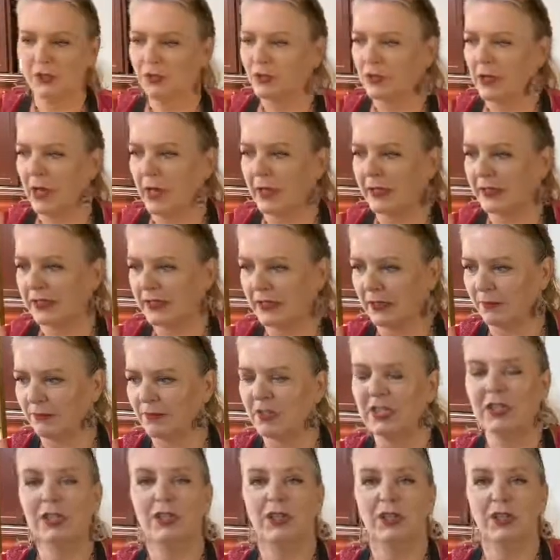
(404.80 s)
you got
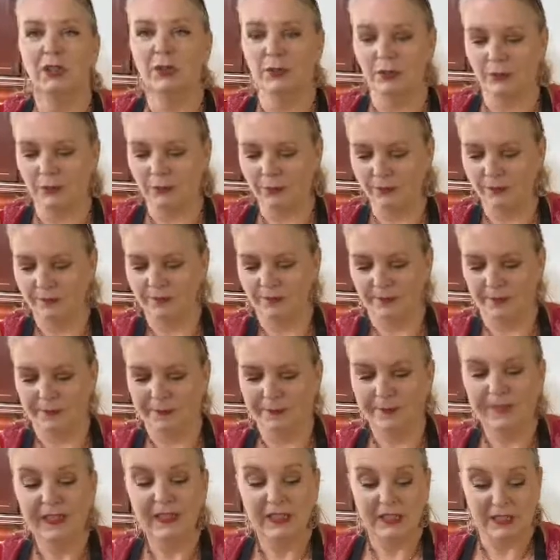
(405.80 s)
some, didn't you?
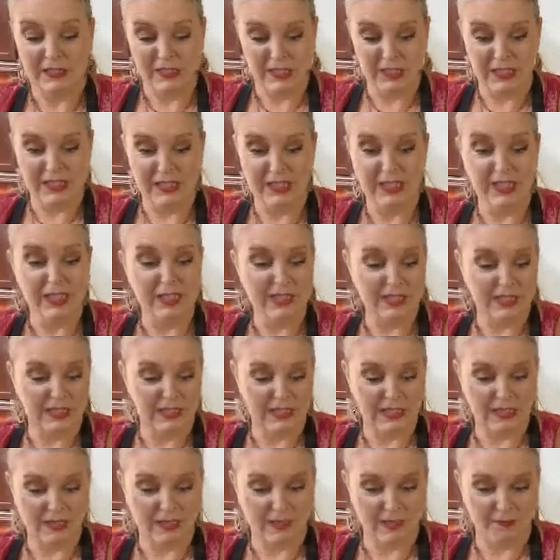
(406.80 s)
Need
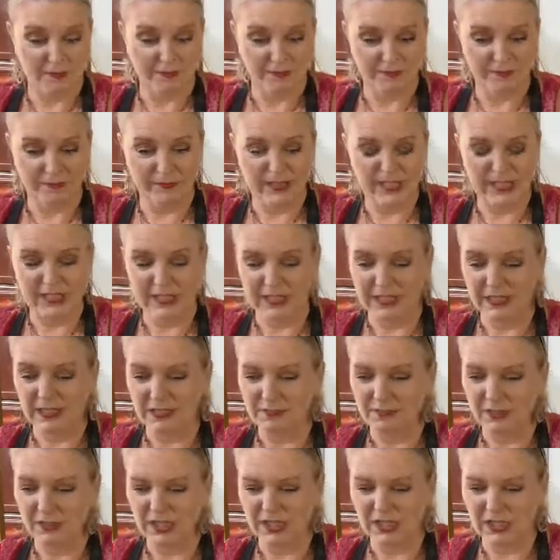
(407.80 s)
them. Need
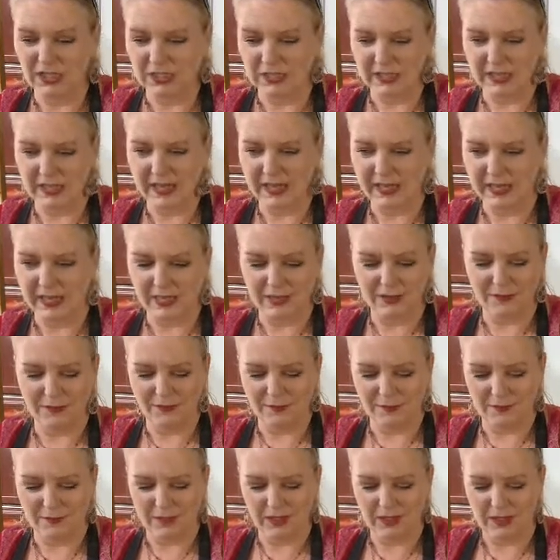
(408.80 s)
them in your life.
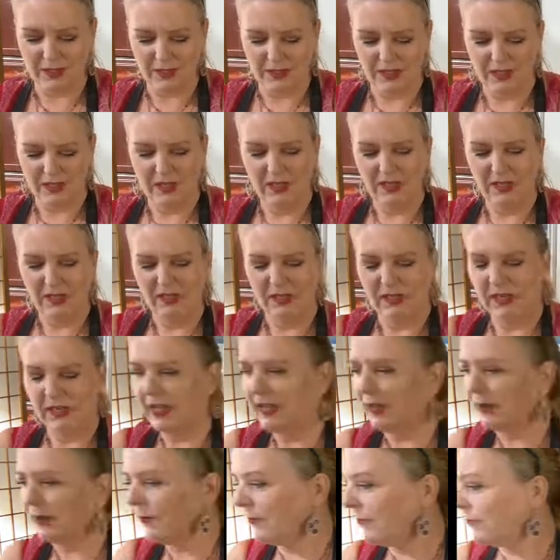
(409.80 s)

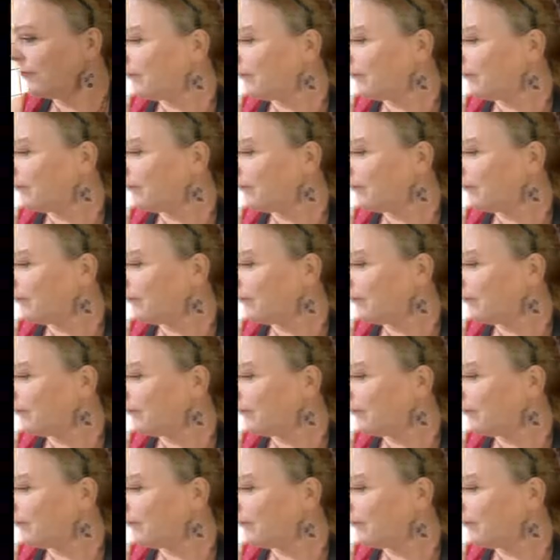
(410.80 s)
Now,